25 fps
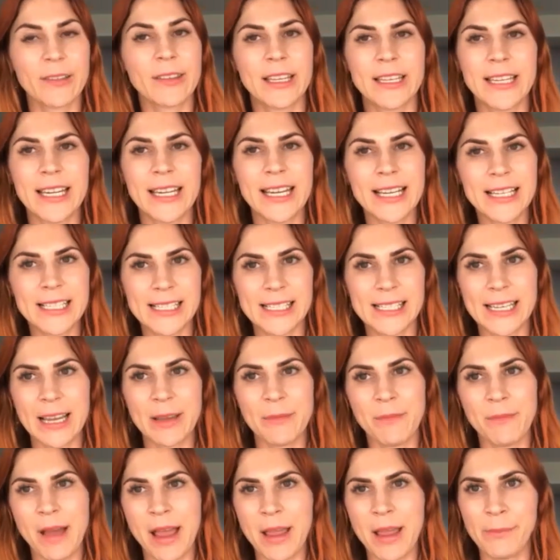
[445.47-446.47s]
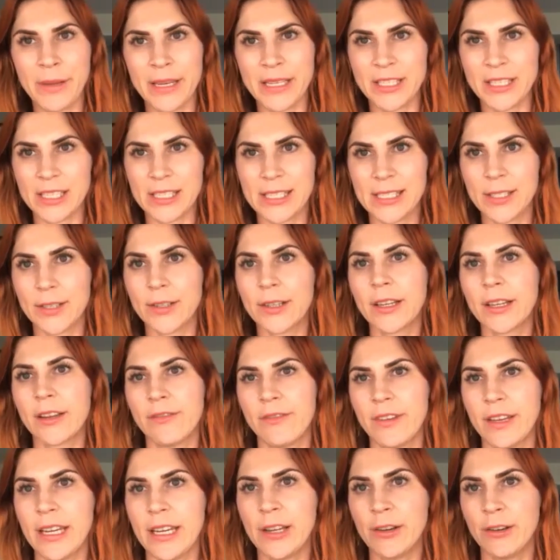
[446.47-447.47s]
The next step might be just doing a
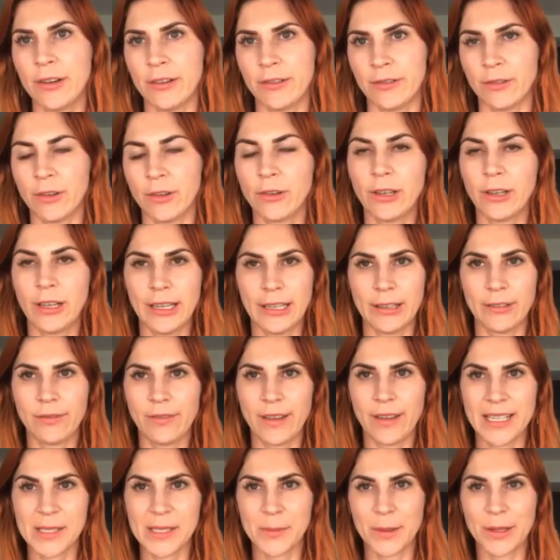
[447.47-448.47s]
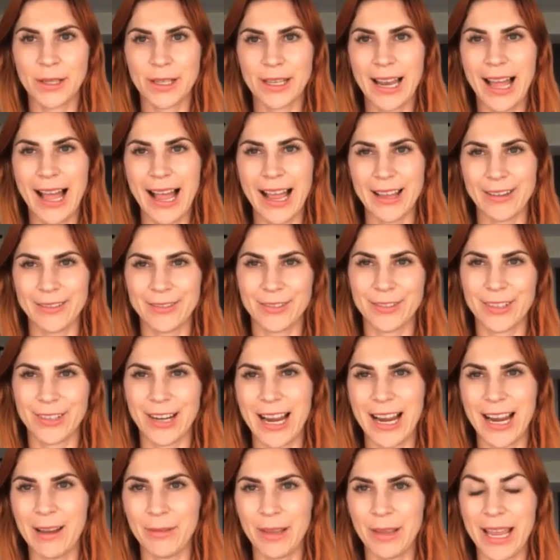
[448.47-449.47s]
video on all of Facebook Live,
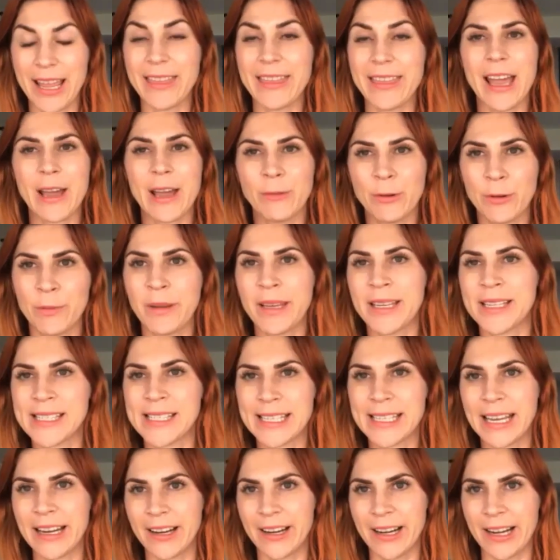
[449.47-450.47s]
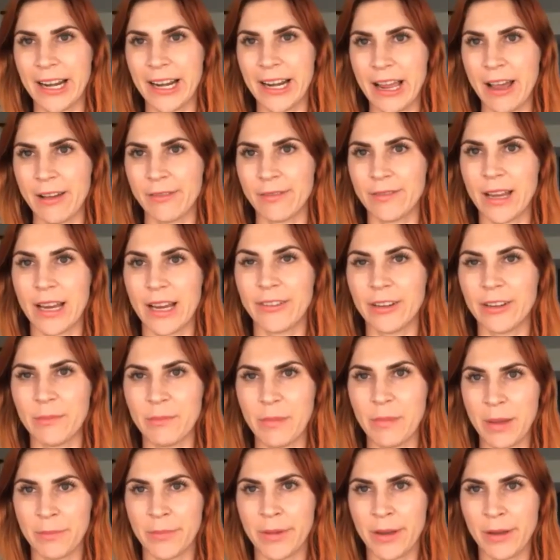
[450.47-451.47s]
right? And that will be scary enough. I
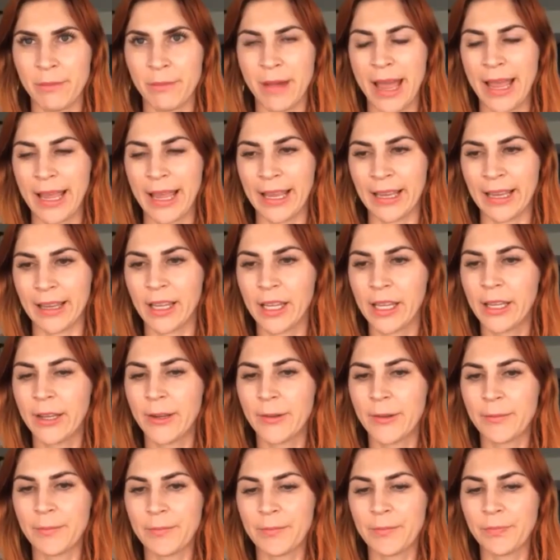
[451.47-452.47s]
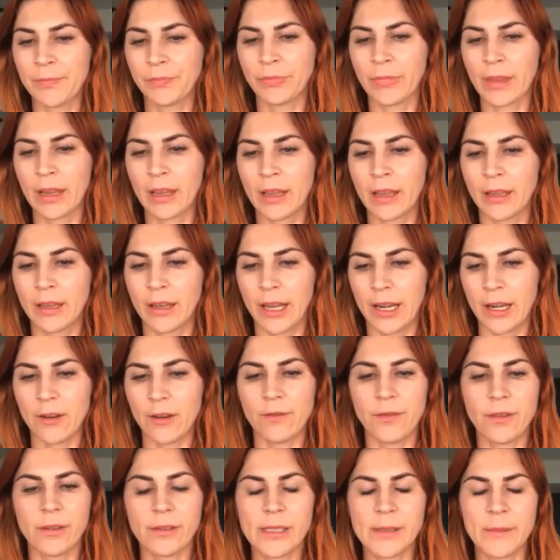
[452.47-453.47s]
remember
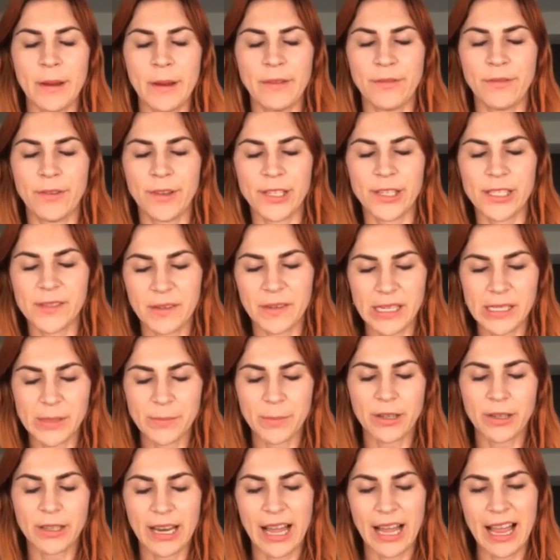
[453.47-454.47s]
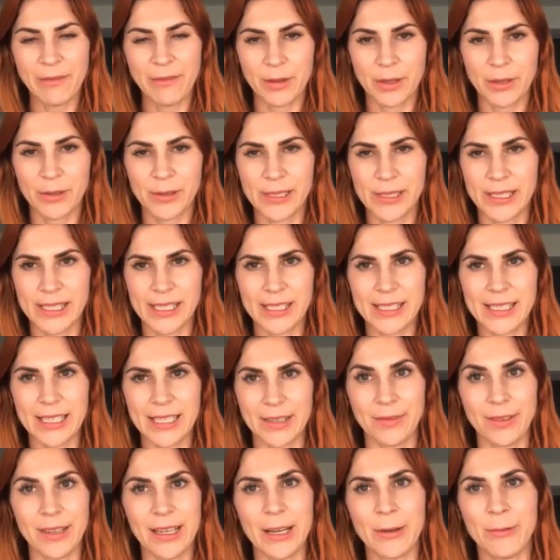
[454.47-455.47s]
if it was my first Facebook Live, it was
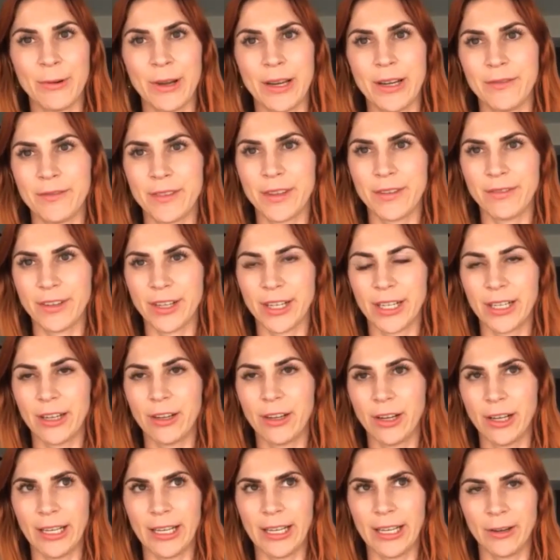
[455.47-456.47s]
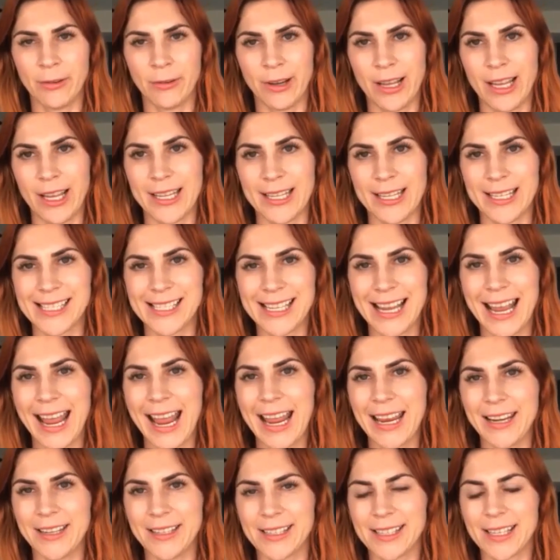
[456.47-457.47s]
definitely one of the very earlier ones,
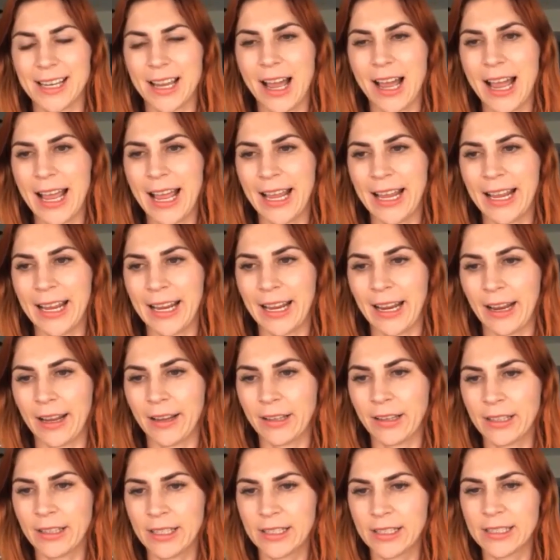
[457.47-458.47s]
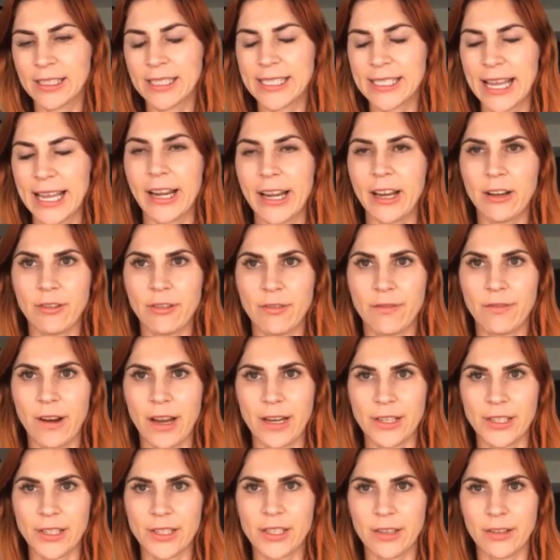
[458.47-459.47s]
and I sat in
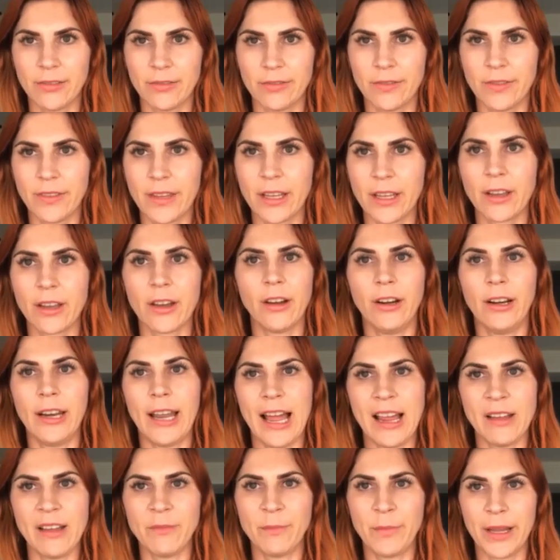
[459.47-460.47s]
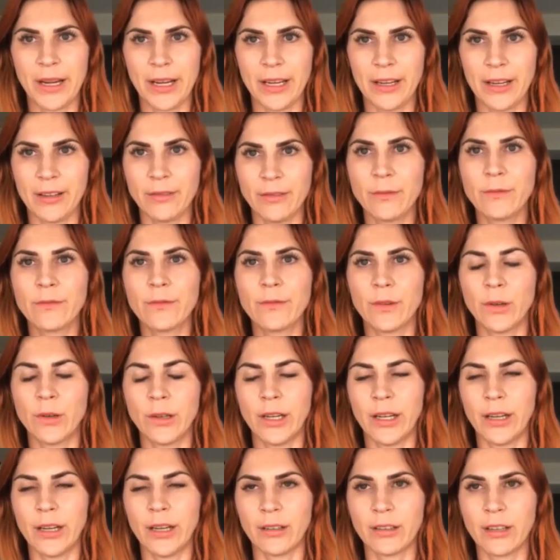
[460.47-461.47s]
front of the Go Live button
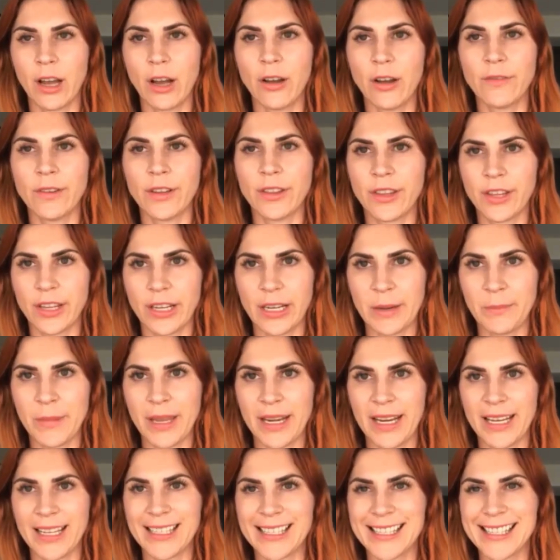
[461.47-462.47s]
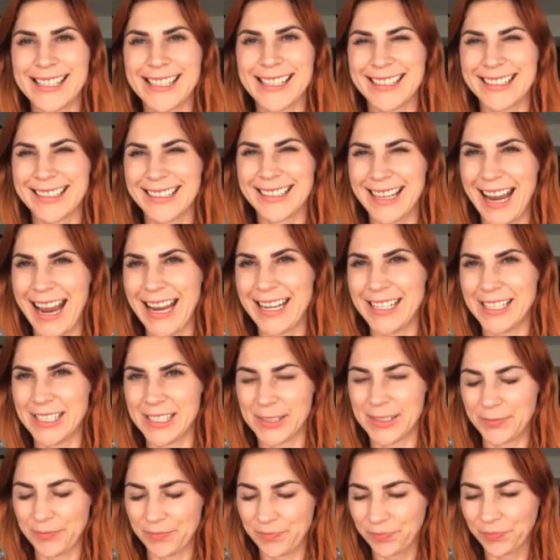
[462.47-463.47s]
for over 30 minutes, and
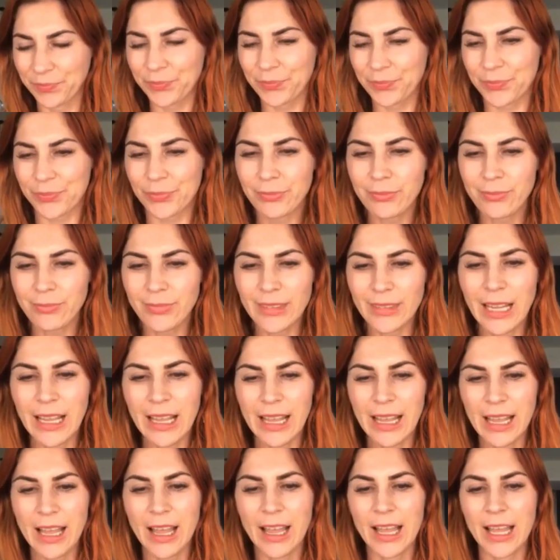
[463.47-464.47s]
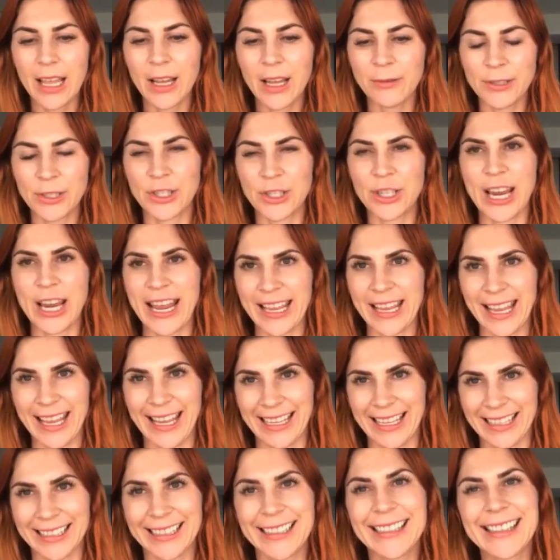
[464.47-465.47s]
I was
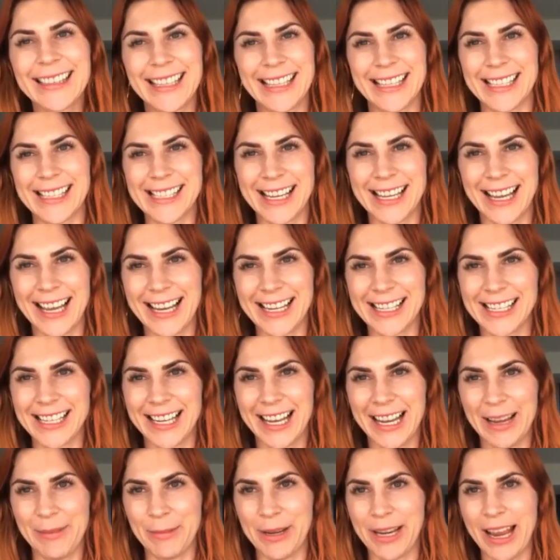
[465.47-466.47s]
shaking the entire time.